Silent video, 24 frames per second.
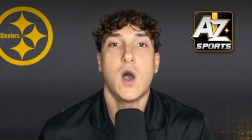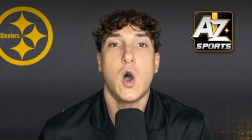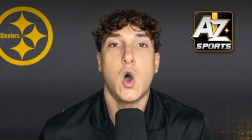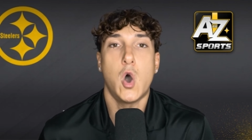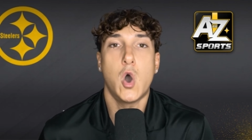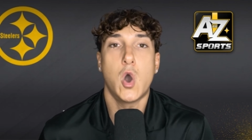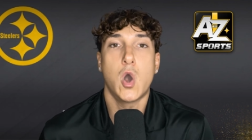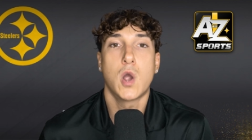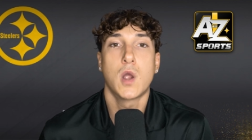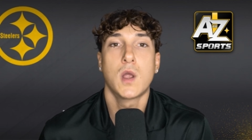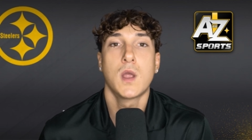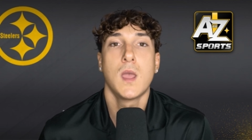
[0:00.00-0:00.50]

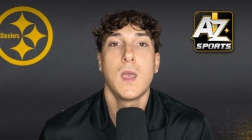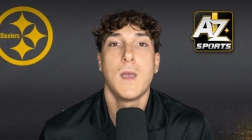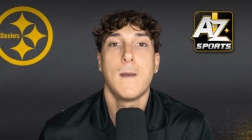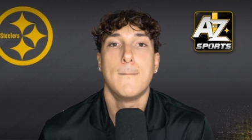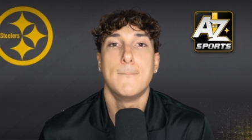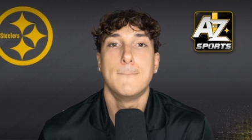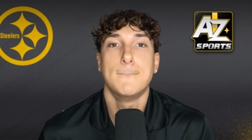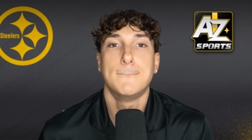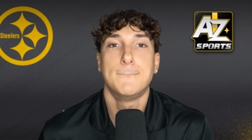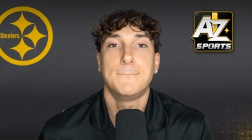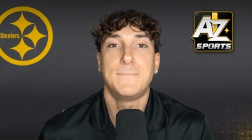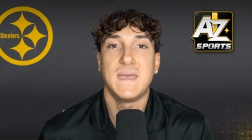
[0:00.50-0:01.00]
are
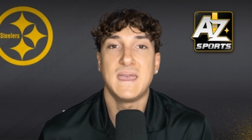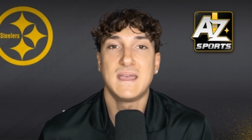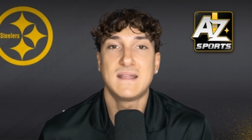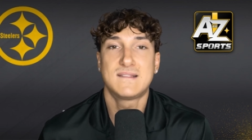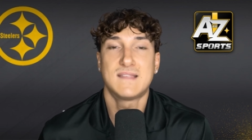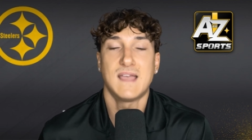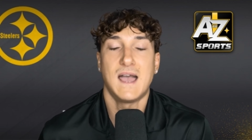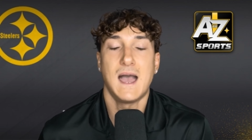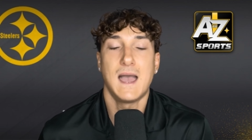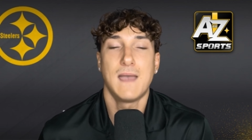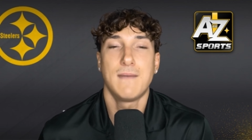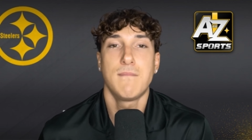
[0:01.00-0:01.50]

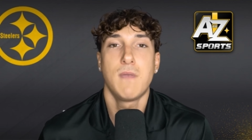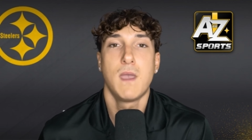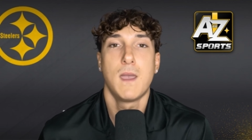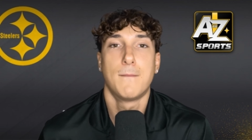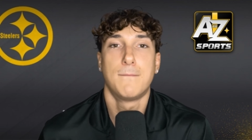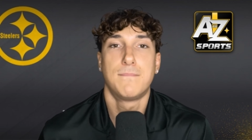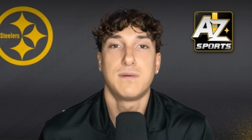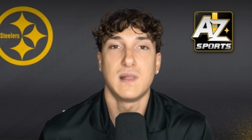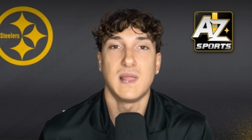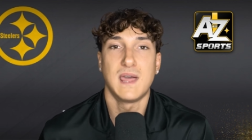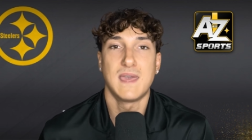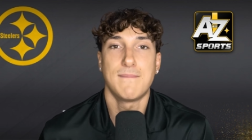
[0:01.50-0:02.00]
big-time
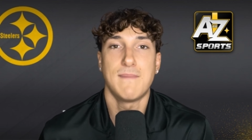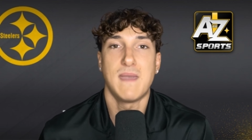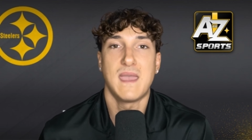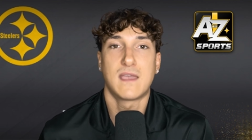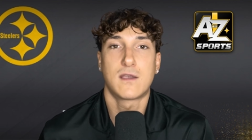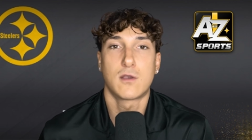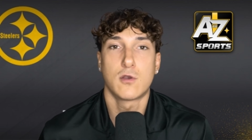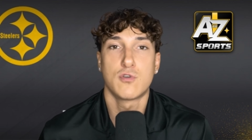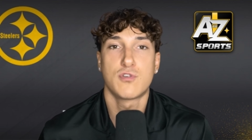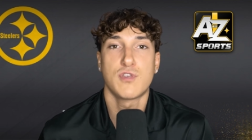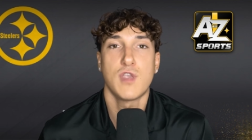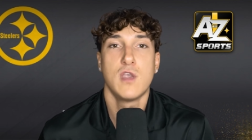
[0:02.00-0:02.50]

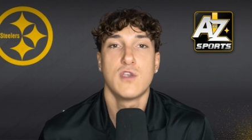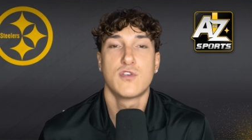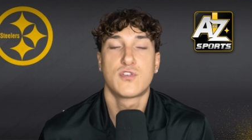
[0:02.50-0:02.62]
playmakers,